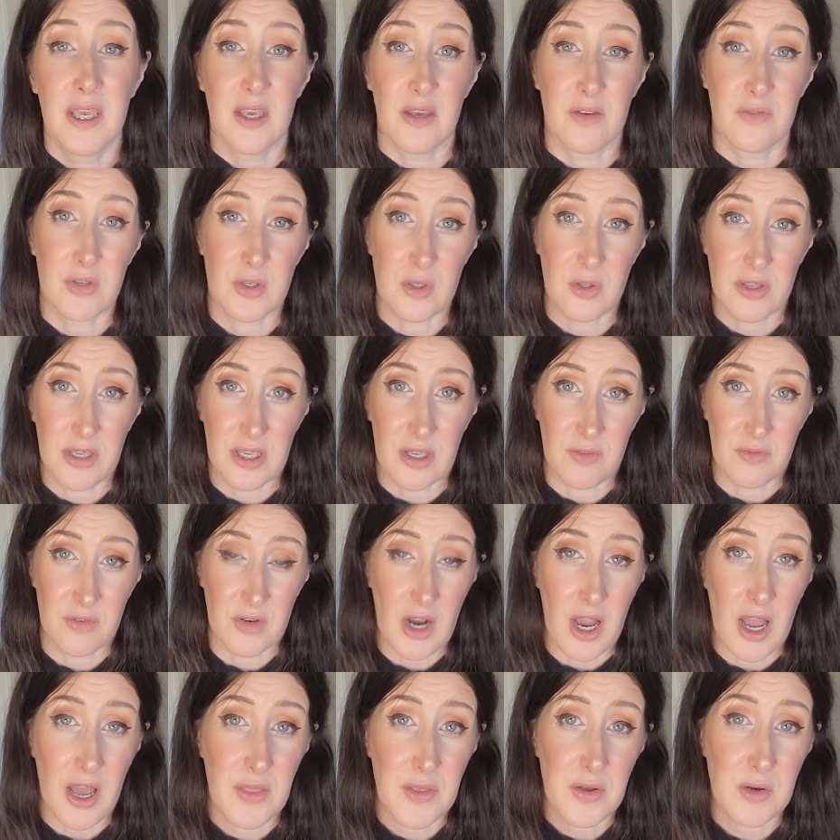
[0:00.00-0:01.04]
If you're looking
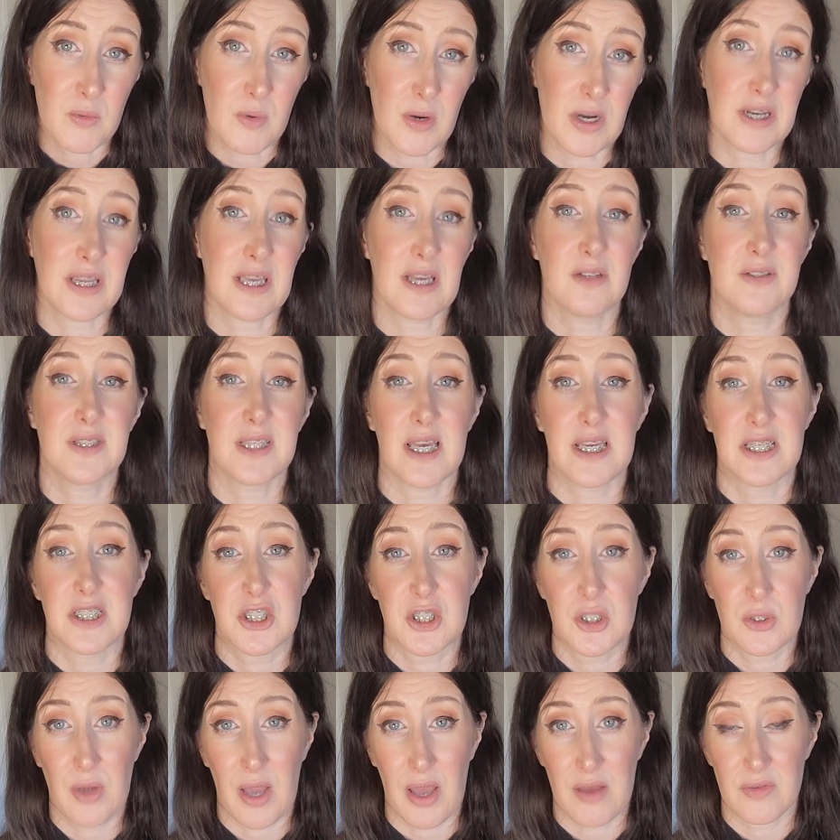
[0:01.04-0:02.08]
for other workouts, I
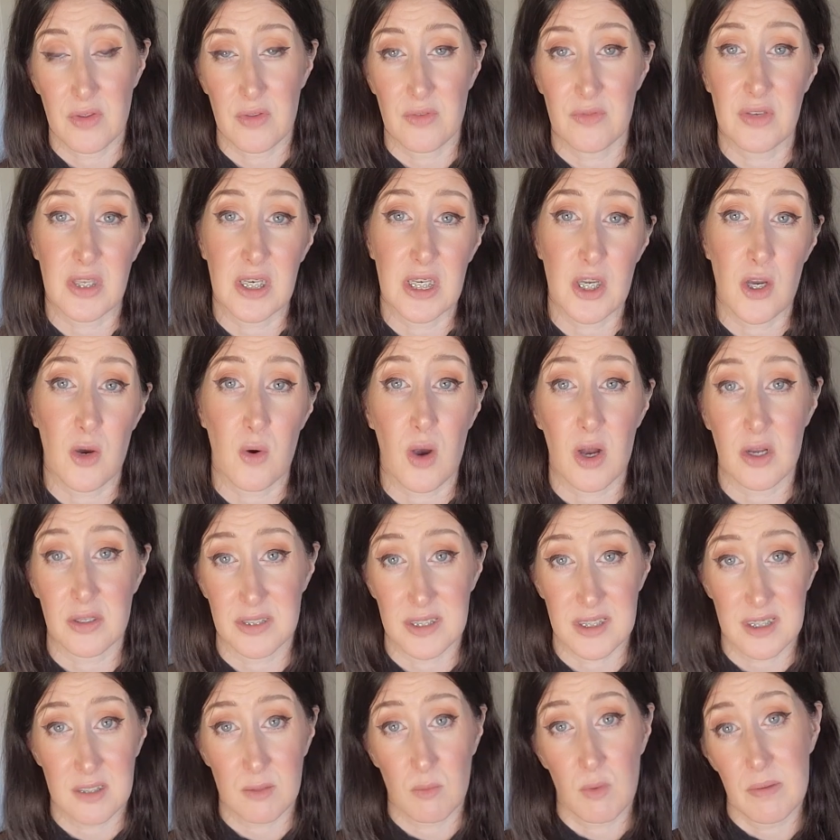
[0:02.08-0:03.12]
do have a video on
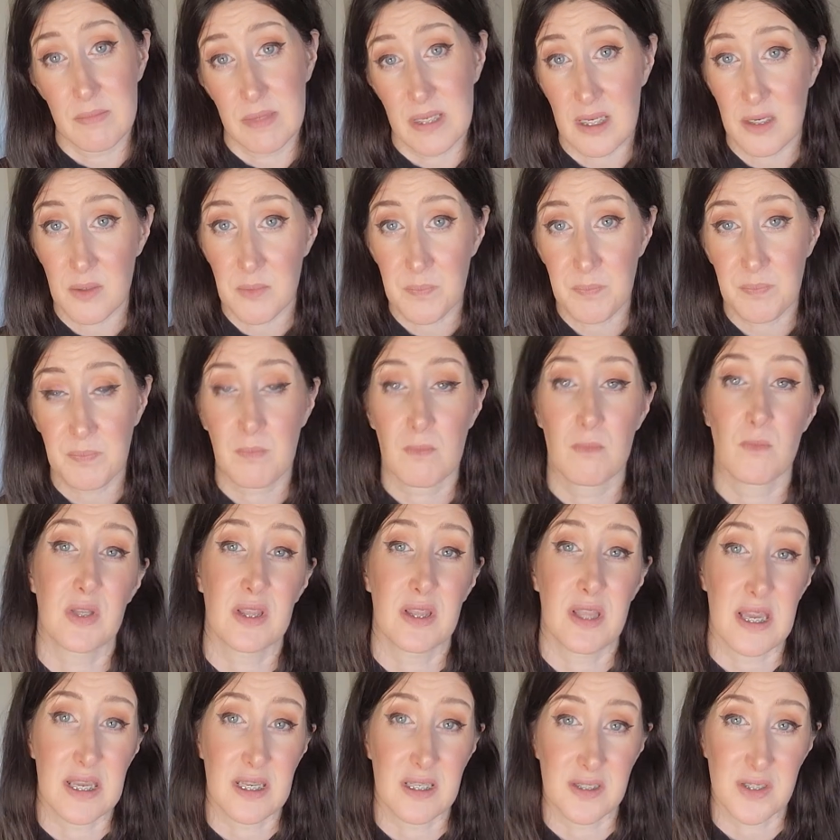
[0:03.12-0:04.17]
swimming
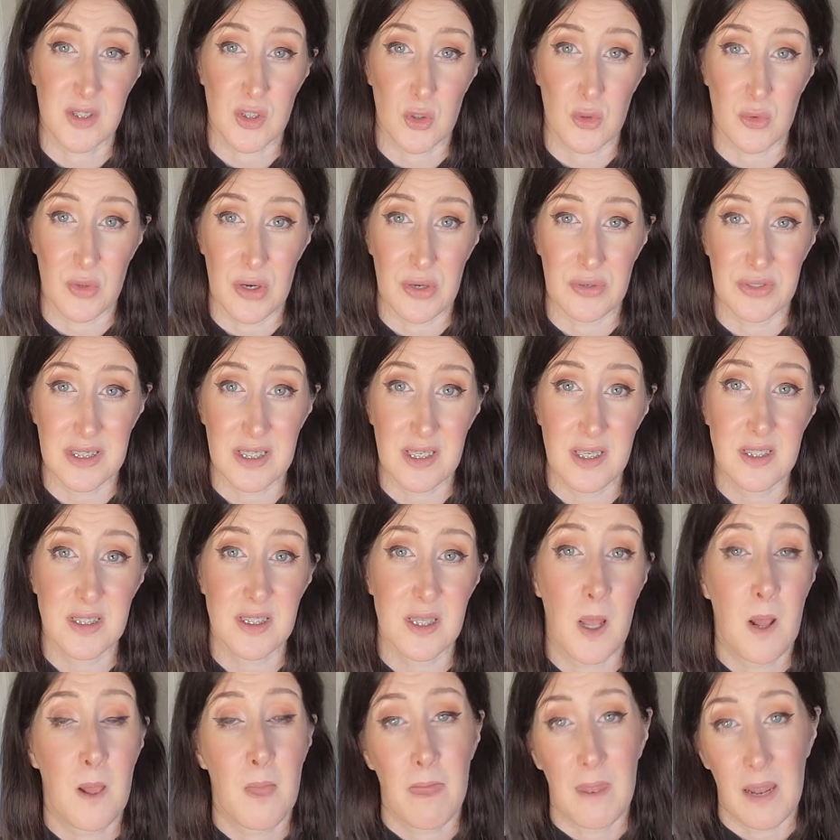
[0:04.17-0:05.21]
with lichen
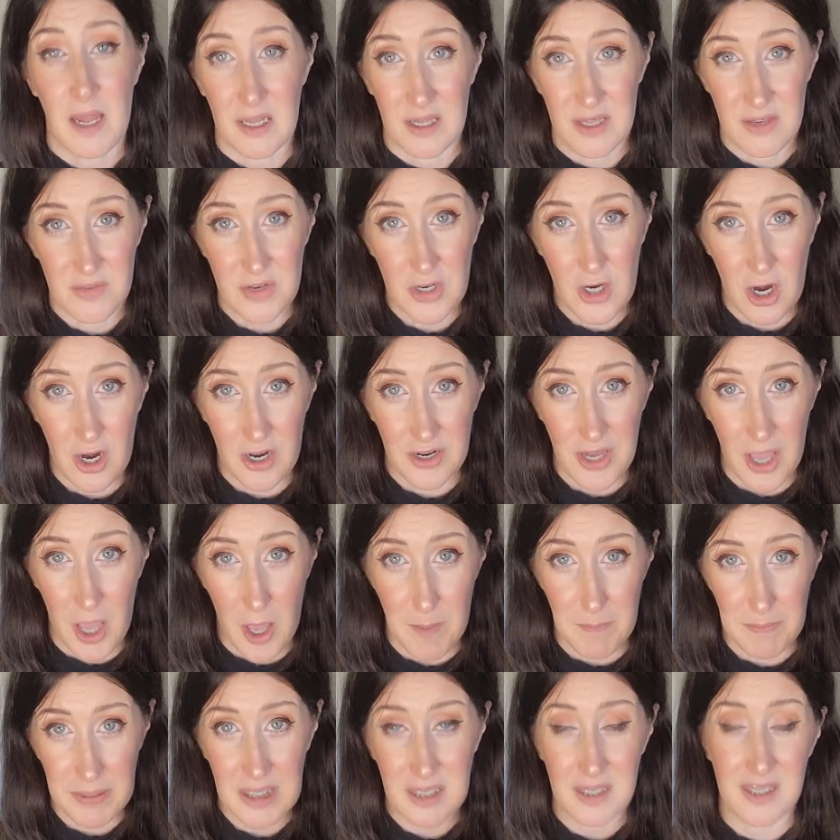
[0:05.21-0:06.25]
sclerosis. I'll leave a card
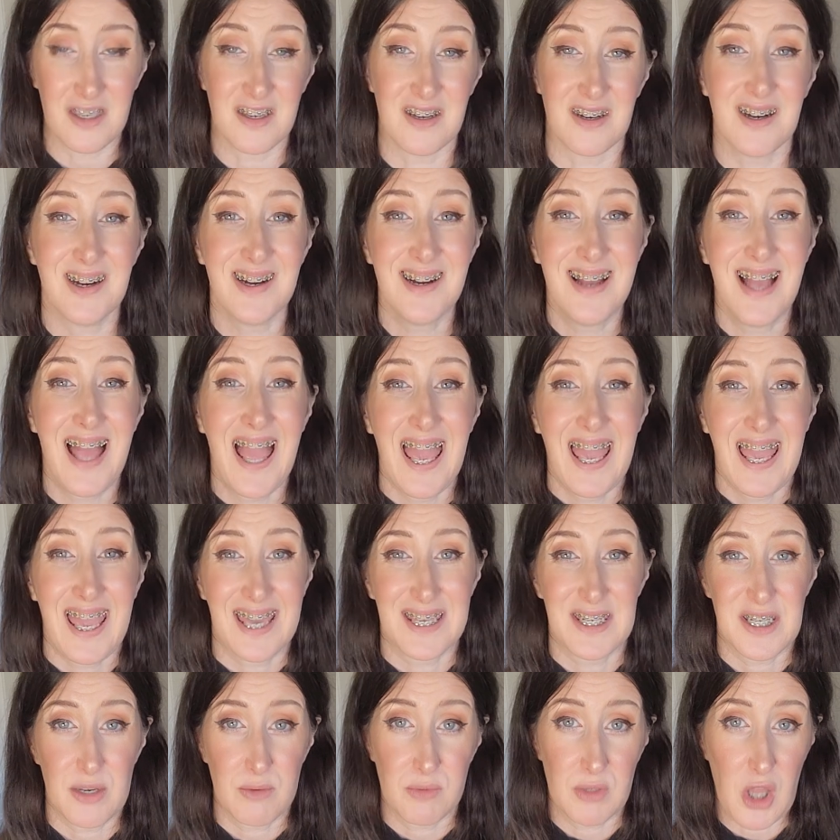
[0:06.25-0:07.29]
up here,
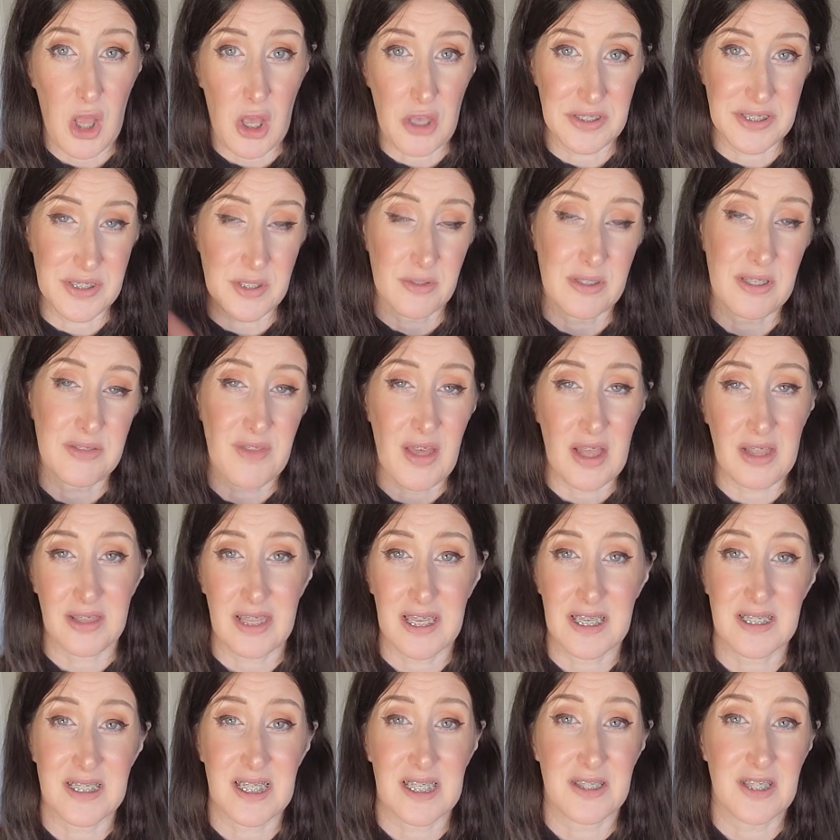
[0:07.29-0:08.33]
and I will also leave that
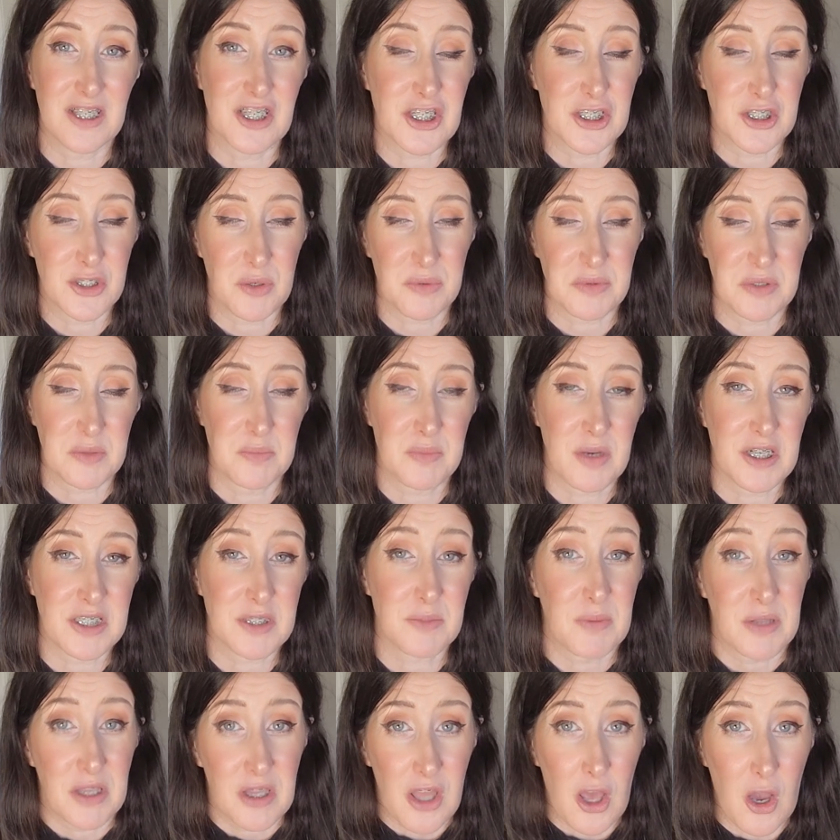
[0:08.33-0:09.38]
linked in the description
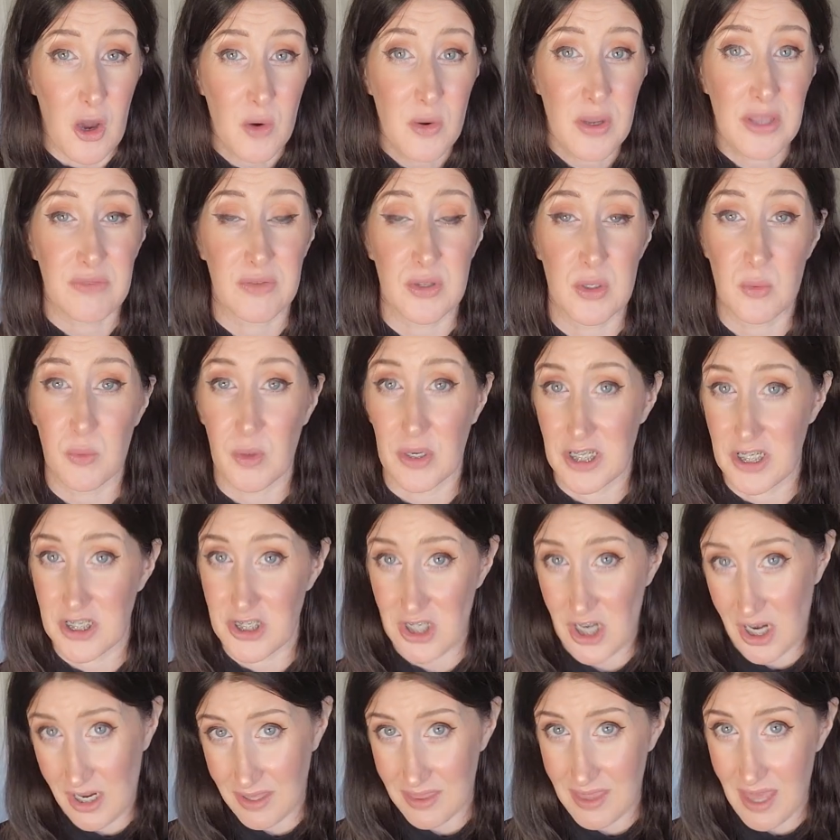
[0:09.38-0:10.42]
box below if you want to
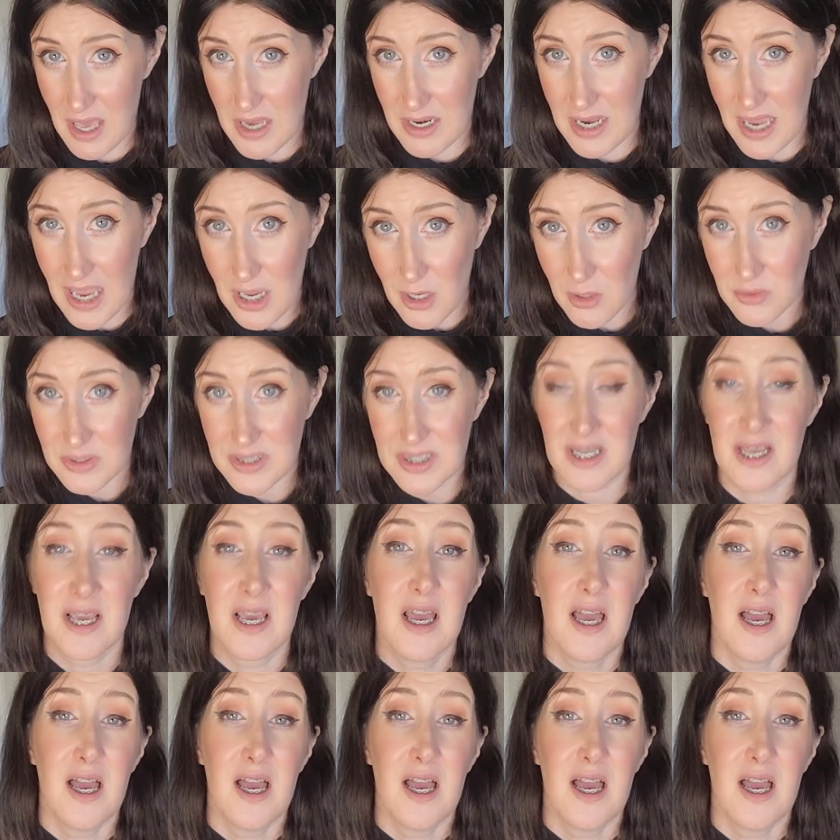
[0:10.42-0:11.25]
check that out.